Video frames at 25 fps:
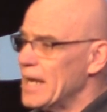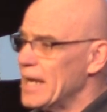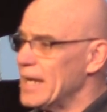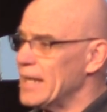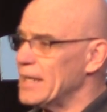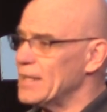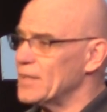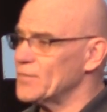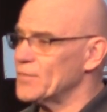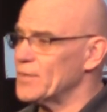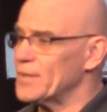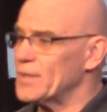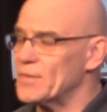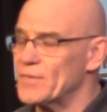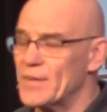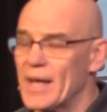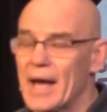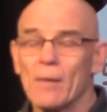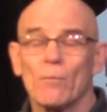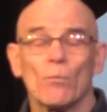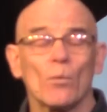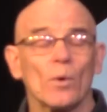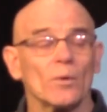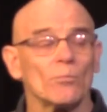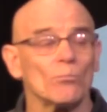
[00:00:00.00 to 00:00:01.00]
And
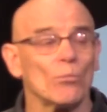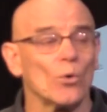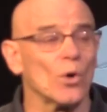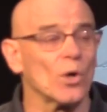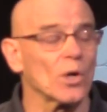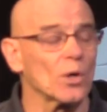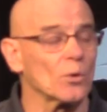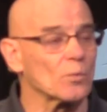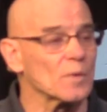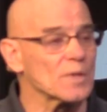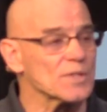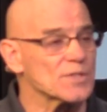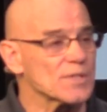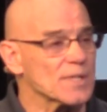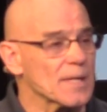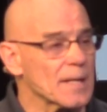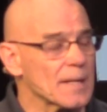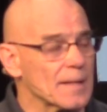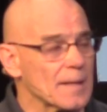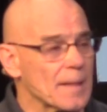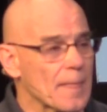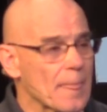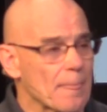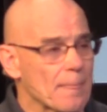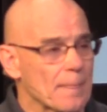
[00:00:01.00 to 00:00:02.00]
that one more was
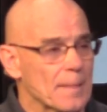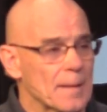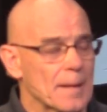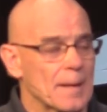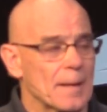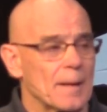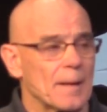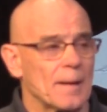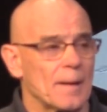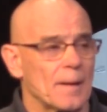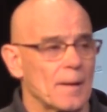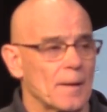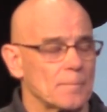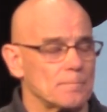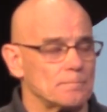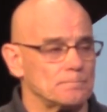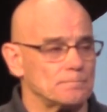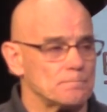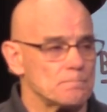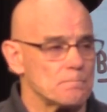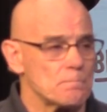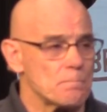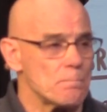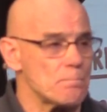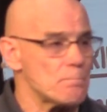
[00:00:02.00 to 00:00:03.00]
um,
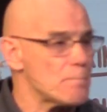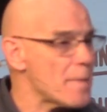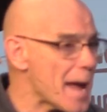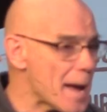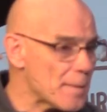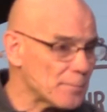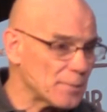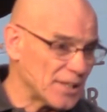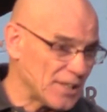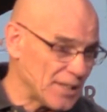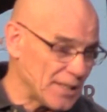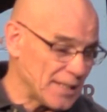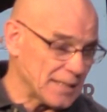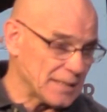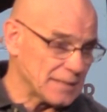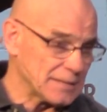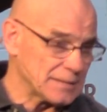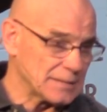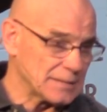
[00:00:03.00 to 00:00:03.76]
Mammon.